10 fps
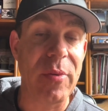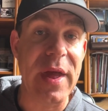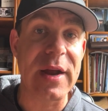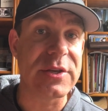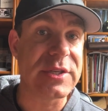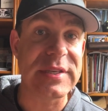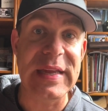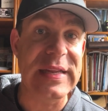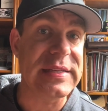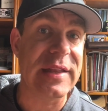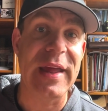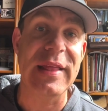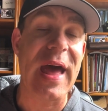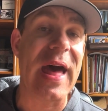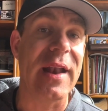player, it's just easy like
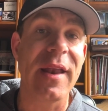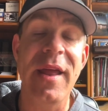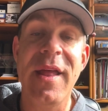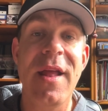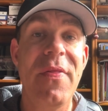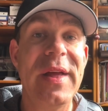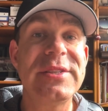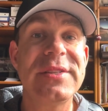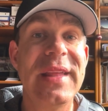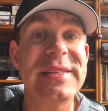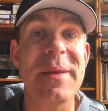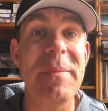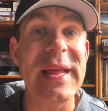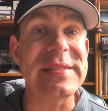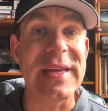that. That's that's
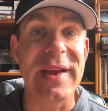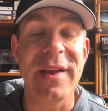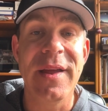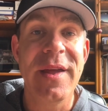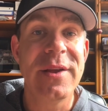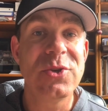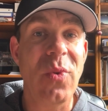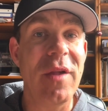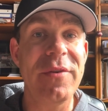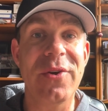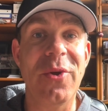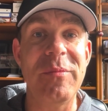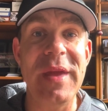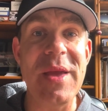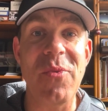amazing.
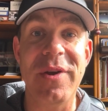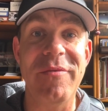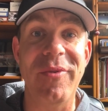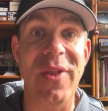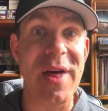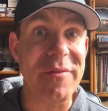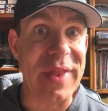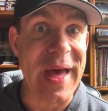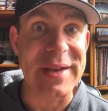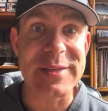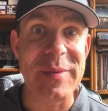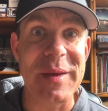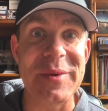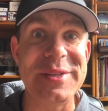12-year-old me would have loved that, to be able to